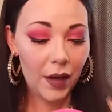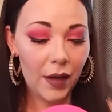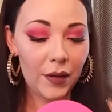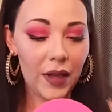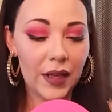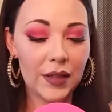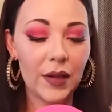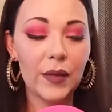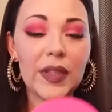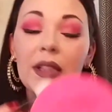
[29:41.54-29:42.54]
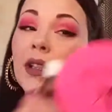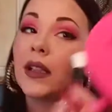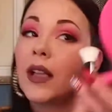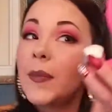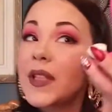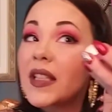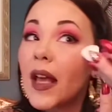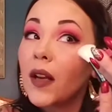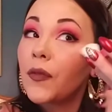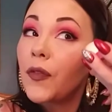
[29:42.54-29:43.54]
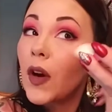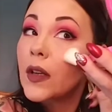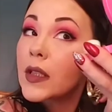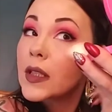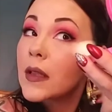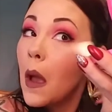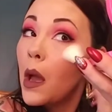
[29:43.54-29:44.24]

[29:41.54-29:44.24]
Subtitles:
Okay, so I was a little upset at first.